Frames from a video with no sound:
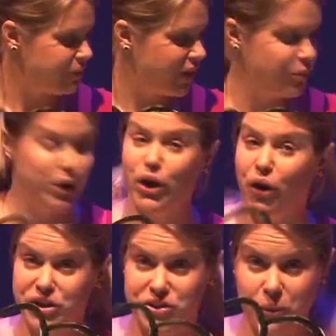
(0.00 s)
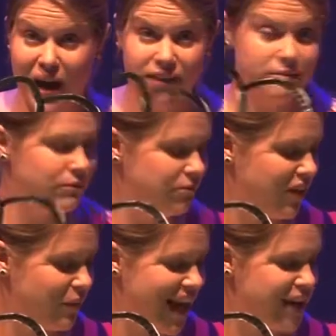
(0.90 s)
I'm going to go to one
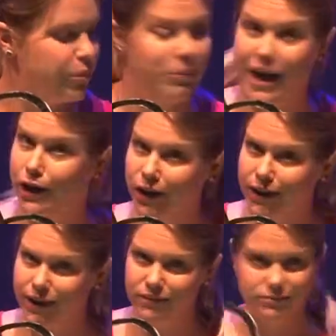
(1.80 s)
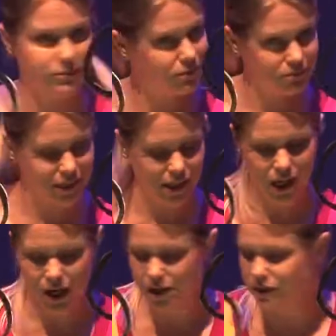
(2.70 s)
that we had prepared earlier.
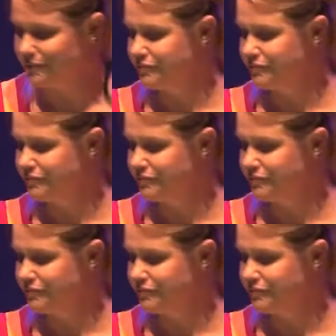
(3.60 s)
Ta-da!